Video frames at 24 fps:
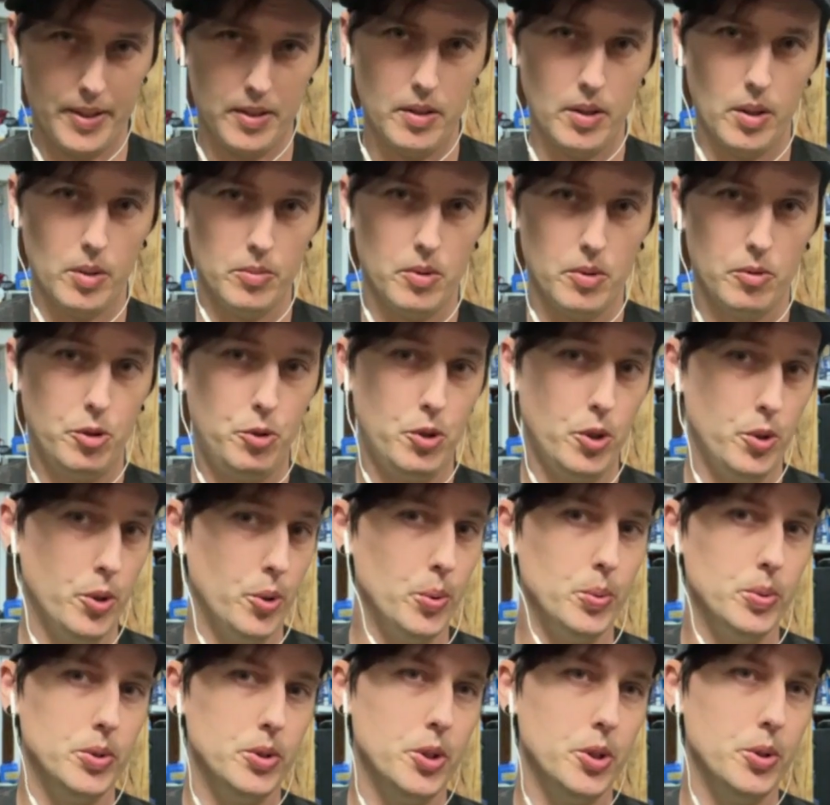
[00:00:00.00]
Like, you know, do
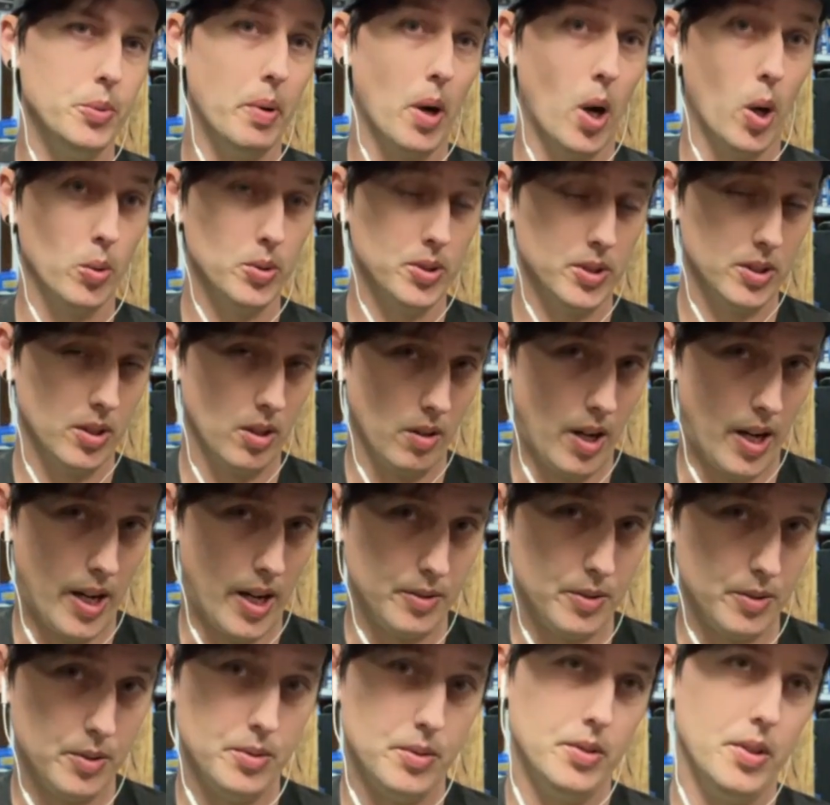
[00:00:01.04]
you post a
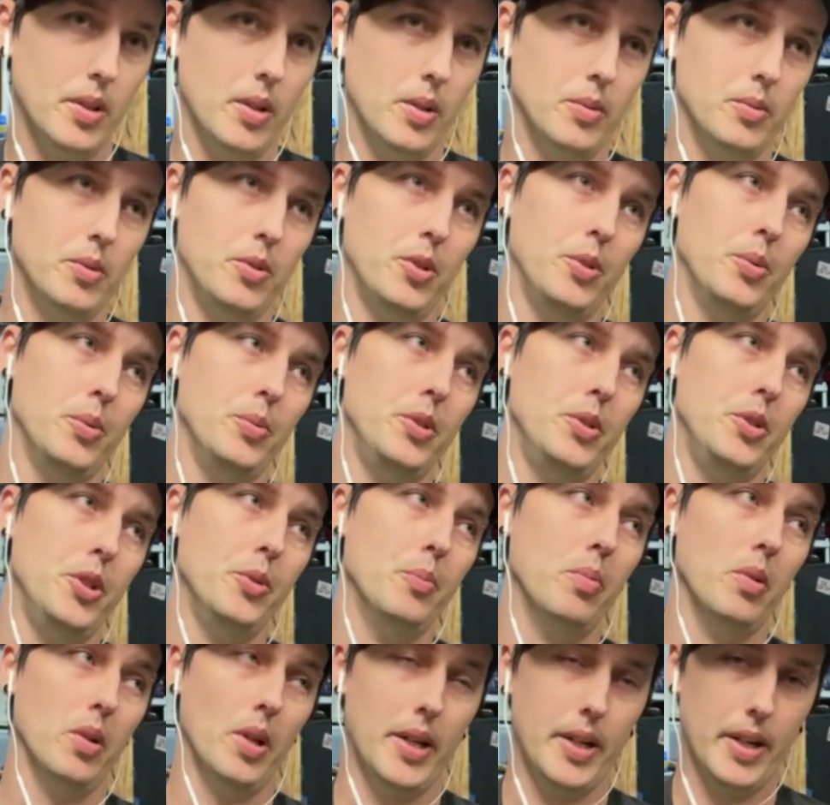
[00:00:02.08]
lot? You know, do
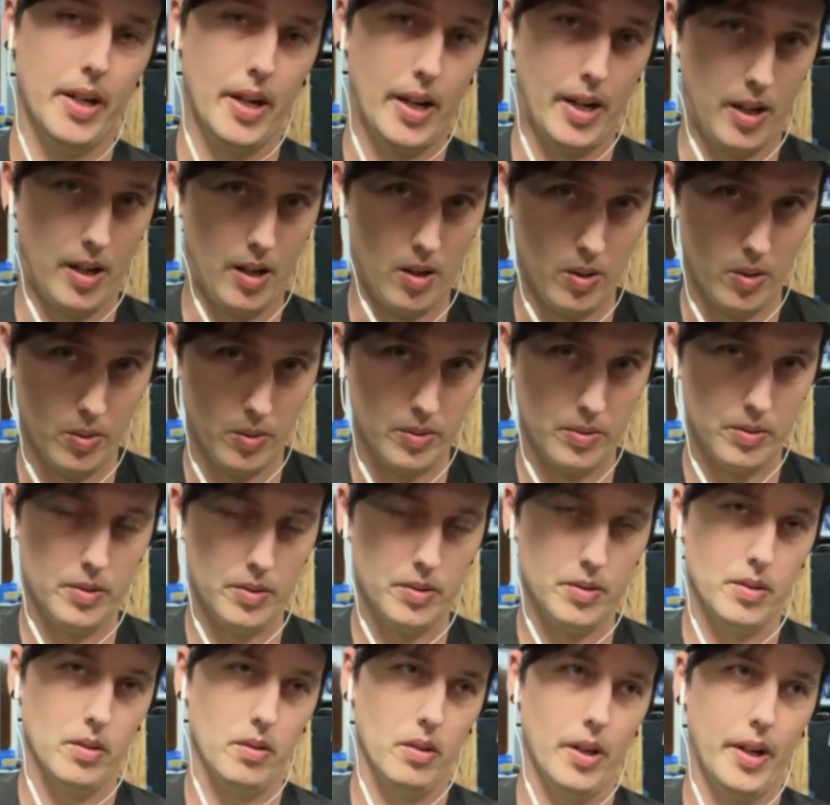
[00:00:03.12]
you play out?
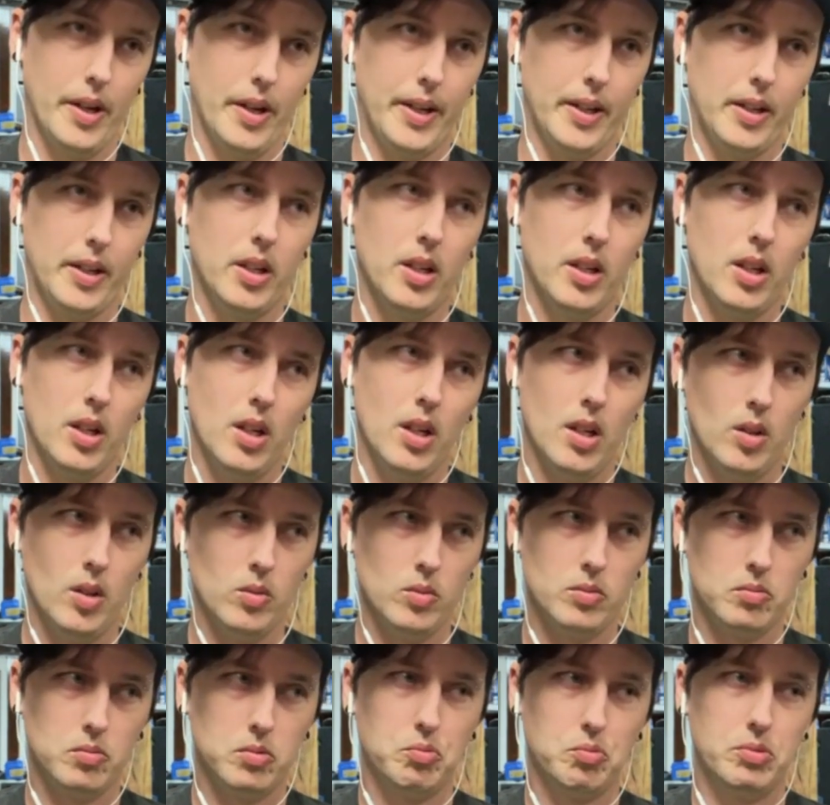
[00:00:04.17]
Like,
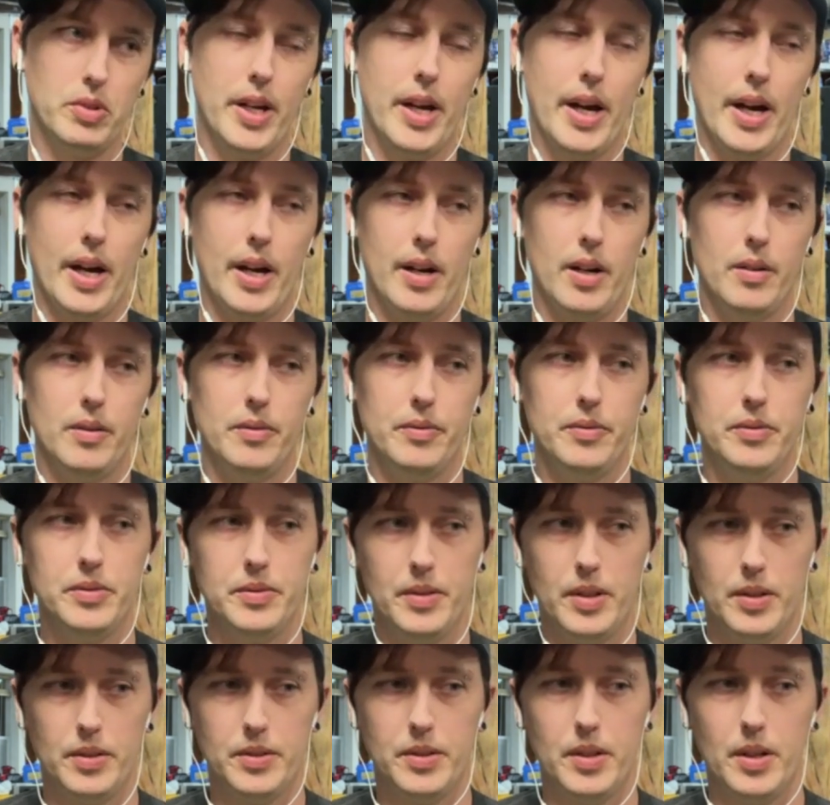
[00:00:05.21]
we have,
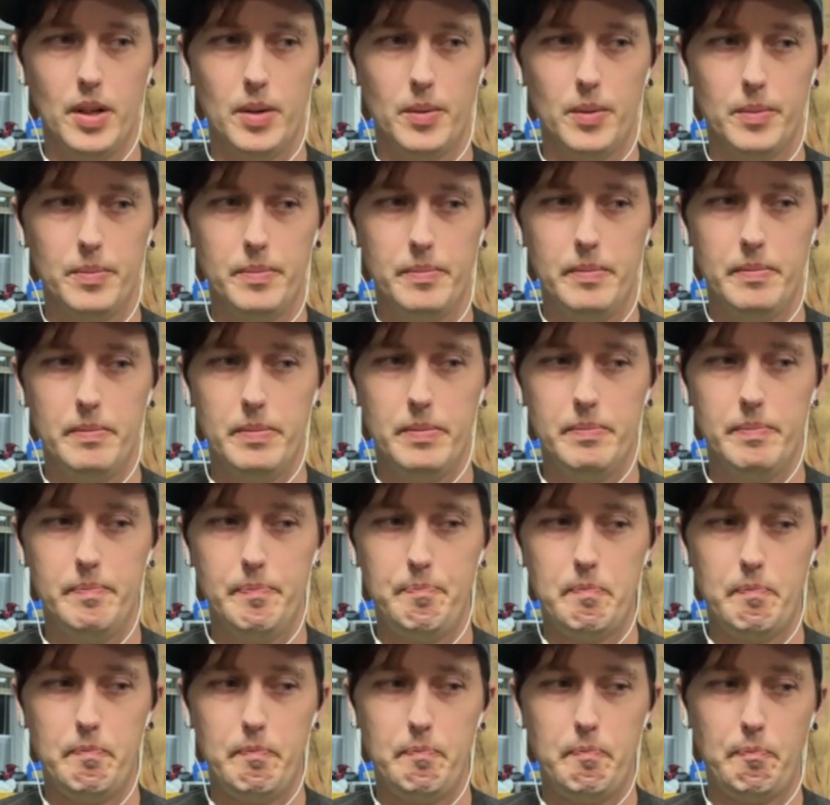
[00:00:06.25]
you know,
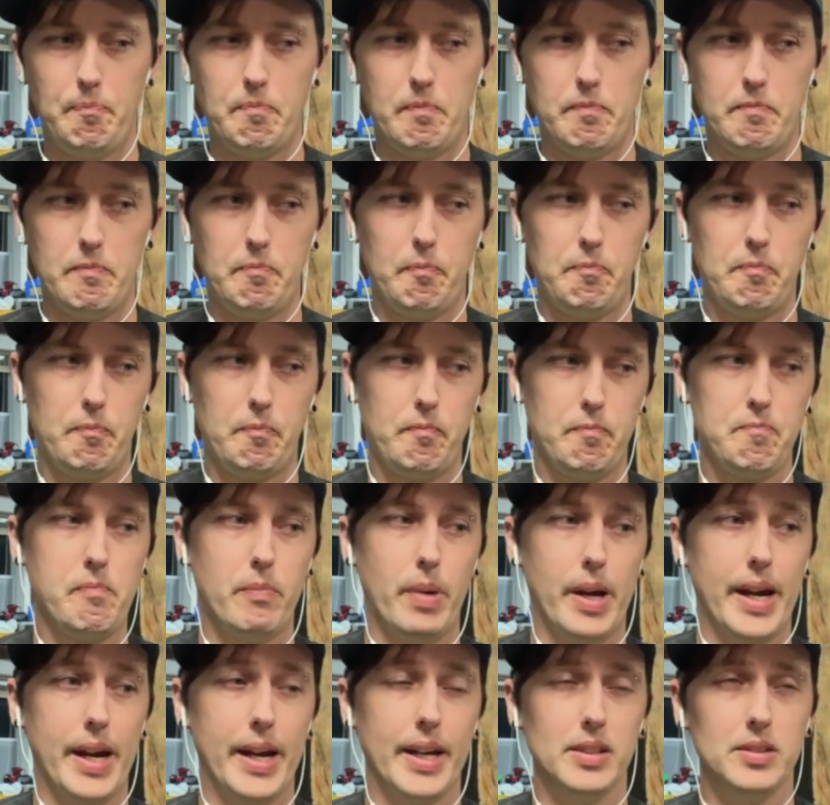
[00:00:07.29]

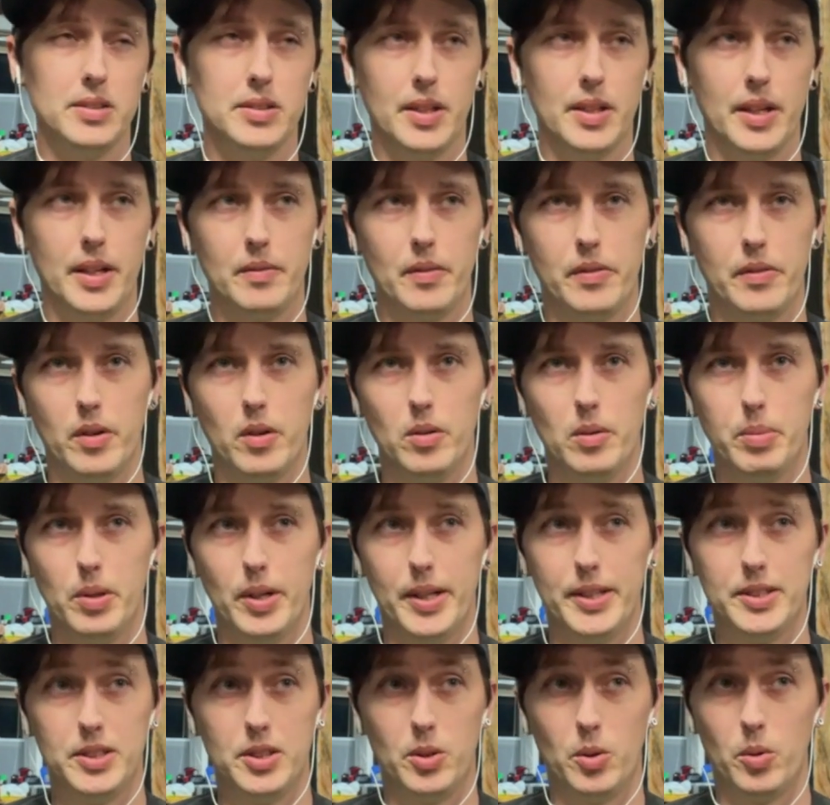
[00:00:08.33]
bands that they'll
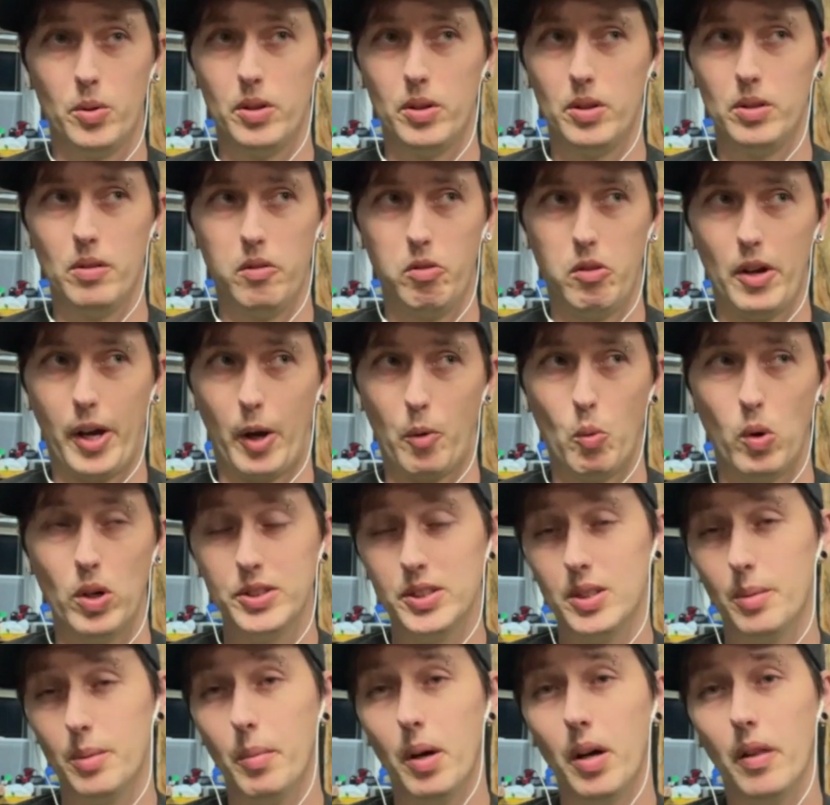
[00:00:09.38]
place an order like
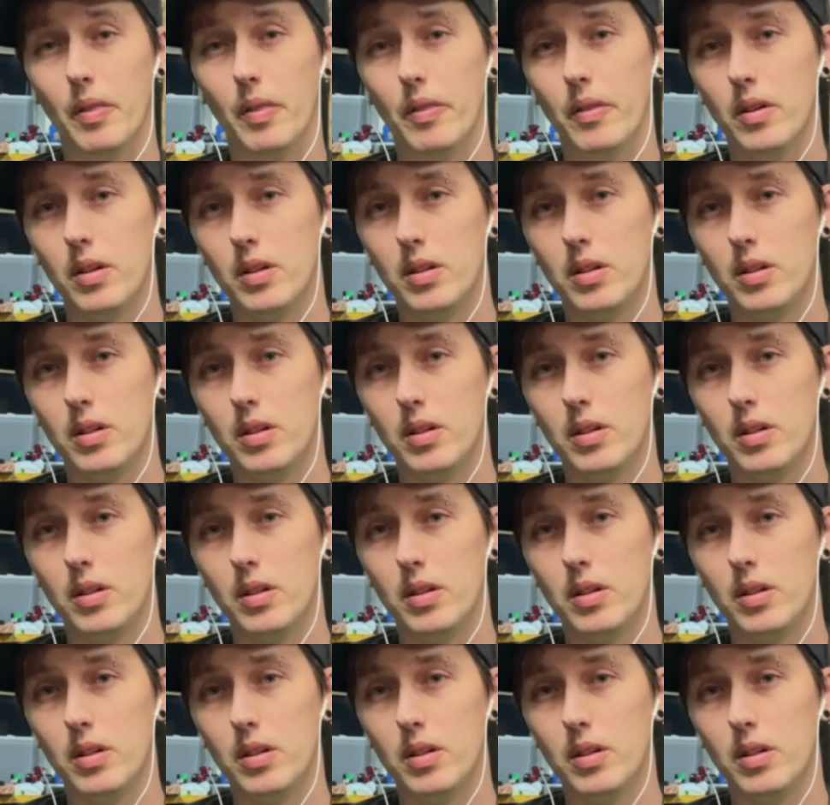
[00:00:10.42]
once a month